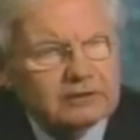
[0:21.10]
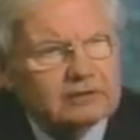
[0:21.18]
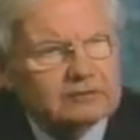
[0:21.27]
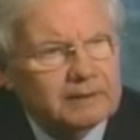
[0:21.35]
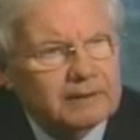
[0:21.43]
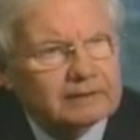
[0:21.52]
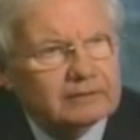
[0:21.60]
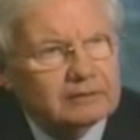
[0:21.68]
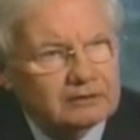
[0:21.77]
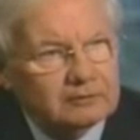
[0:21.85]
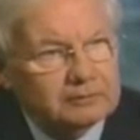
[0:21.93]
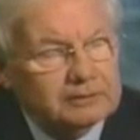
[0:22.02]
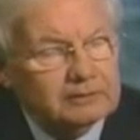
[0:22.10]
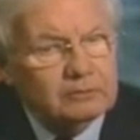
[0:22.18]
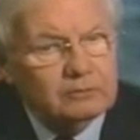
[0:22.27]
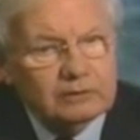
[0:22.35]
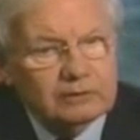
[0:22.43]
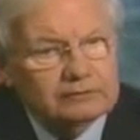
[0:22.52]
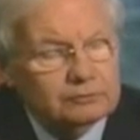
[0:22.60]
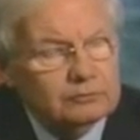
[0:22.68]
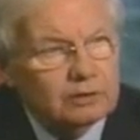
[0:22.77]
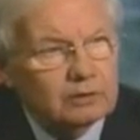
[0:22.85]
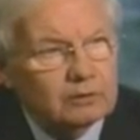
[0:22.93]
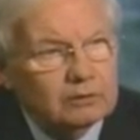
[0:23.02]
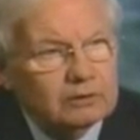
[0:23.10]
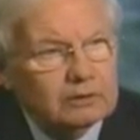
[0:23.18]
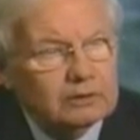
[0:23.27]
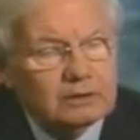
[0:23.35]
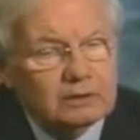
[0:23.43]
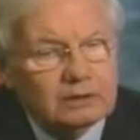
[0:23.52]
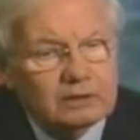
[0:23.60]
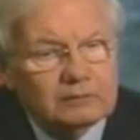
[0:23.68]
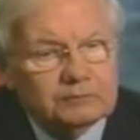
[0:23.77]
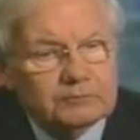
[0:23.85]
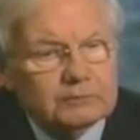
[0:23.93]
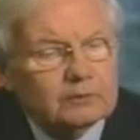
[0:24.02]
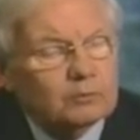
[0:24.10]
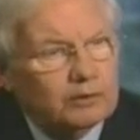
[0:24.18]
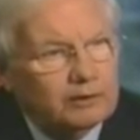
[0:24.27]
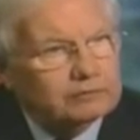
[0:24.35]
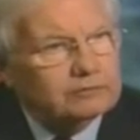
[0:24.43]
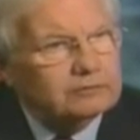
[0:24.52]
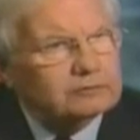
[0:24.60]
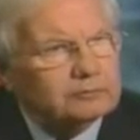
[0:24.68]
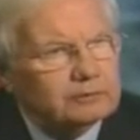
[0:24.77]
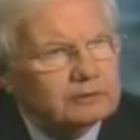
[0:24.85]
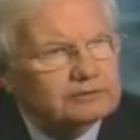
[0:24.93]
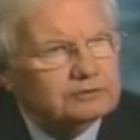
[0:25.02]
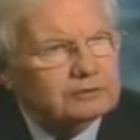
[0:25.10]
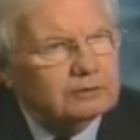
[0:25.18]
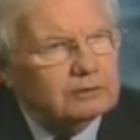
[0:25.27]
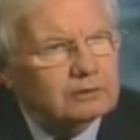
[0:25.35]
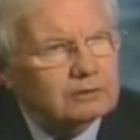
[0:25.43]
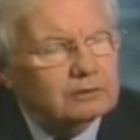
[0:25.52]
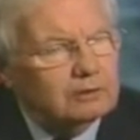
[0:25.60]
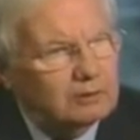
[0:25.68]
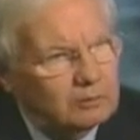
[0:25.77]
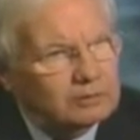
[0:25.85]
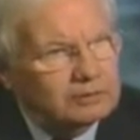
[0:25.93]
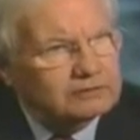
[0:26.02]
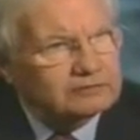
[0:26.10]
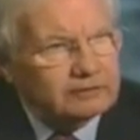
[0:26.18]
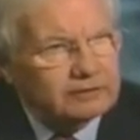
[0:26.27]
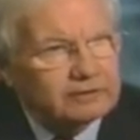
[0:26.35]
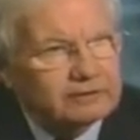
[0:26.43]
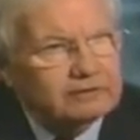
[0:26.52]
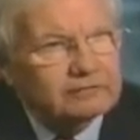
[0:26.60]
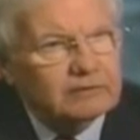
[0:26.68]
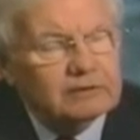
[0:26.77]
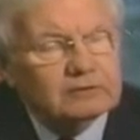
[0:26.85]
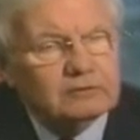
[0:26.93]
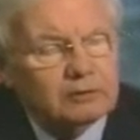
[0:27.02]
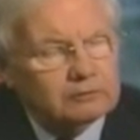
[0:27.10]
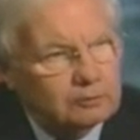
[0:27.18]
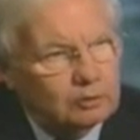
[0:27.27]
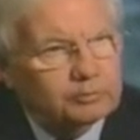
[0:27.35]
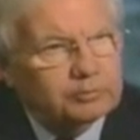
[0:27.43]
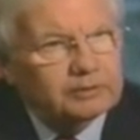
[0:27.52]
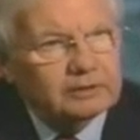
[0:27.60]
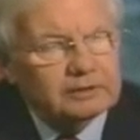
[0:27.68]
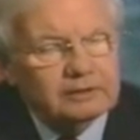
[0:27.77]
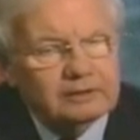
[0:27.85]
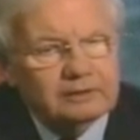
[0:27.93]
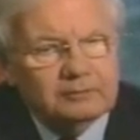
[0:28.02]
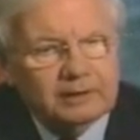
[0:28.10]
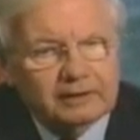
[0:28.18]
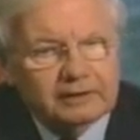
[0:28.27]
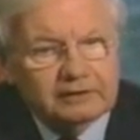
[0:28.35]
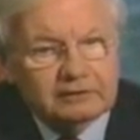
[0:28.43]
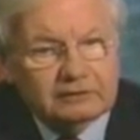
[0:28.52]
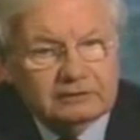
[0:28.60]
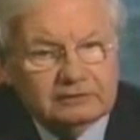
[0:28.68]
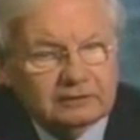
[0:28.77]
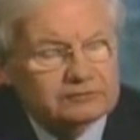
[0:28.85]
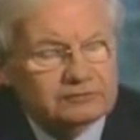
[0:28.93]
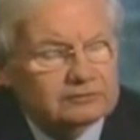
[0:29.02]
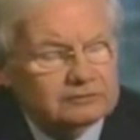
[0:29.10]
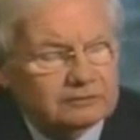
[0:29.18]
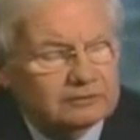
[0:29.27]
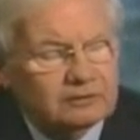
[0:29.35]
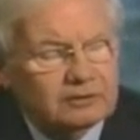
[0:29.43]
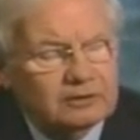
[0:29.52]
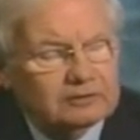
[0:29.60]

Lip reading: of Michael Huckabee, who, as you know, wears his religion on his sleeve, talks openly about it, doesn't